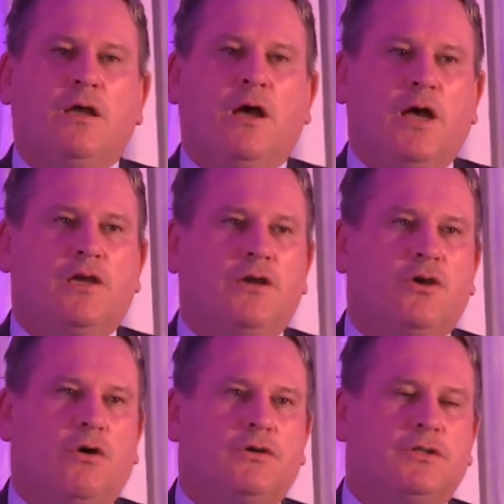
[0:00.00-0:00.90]
I
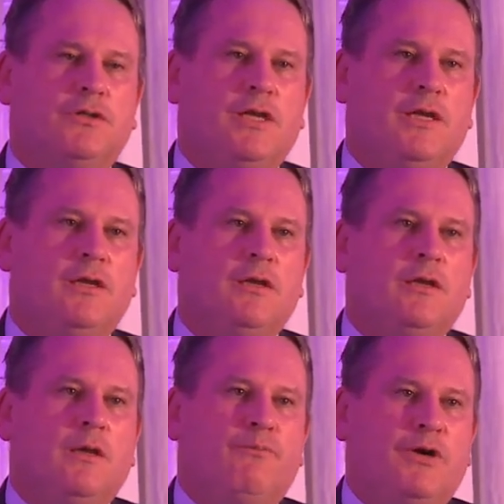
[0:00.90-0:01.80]
concocted the
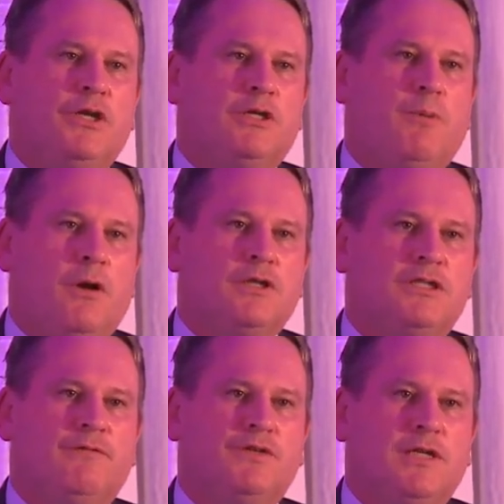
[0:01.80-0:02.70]
British policy
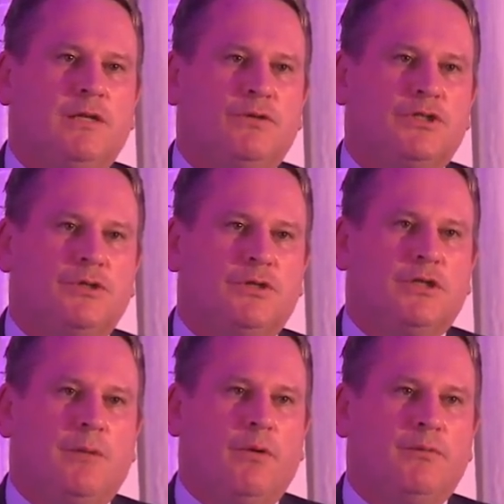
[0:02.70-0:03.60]
for dealing with
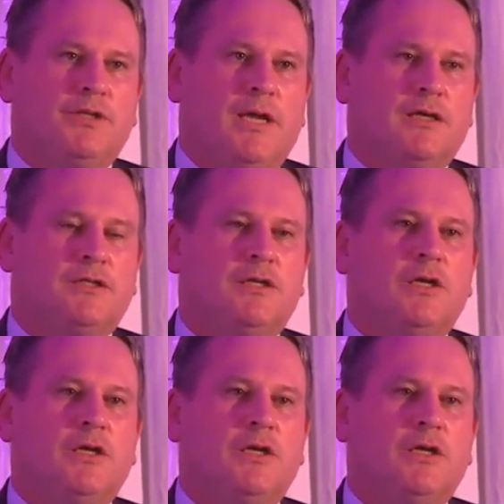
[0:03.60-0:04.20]
suicide bomb attacks,